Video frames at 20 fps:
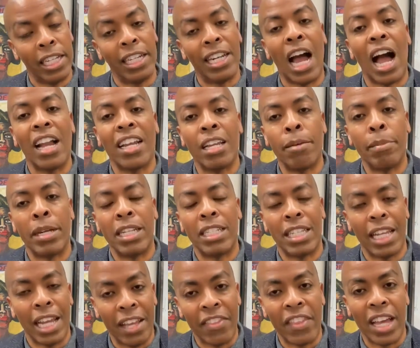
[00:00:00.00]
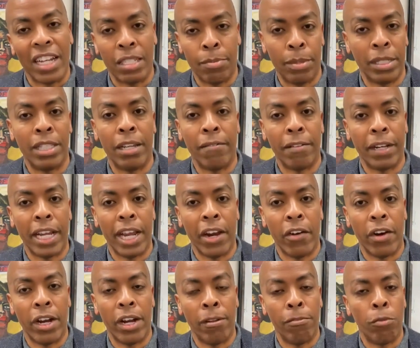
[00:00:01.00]
the documents in that specific
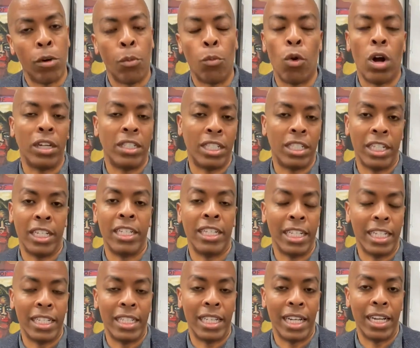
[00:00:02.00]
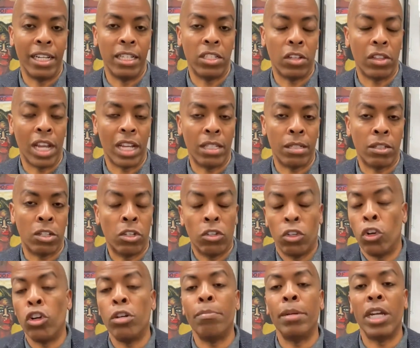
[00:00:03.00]
area from Washington, D.C. So that
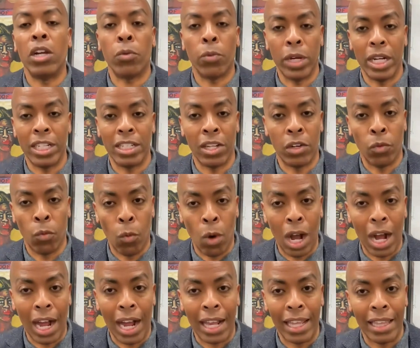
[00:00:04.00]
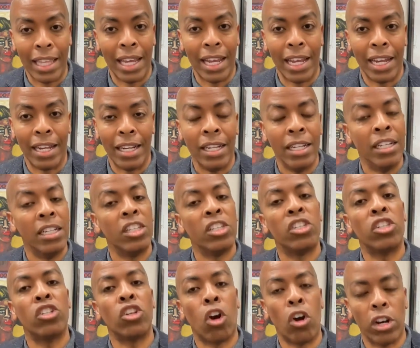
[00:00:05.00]
could be a reason why they
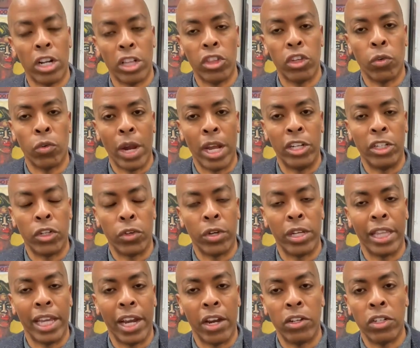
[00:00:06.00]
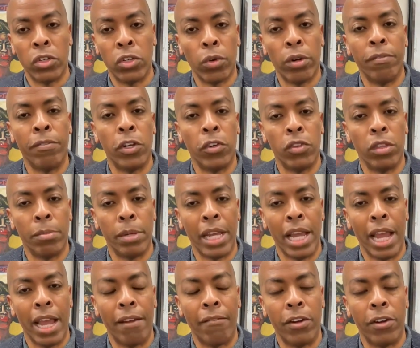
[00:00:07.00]
started the grand jury there to review the
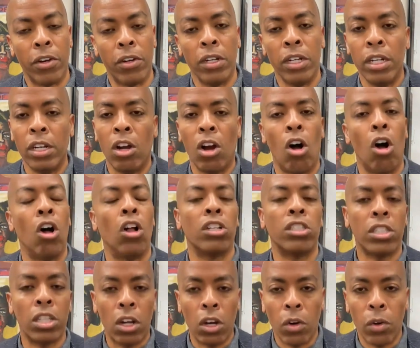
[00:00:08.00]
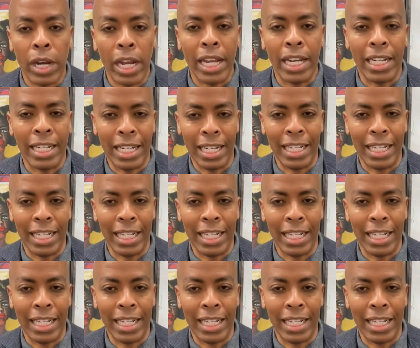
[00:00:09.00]
behavior. Also in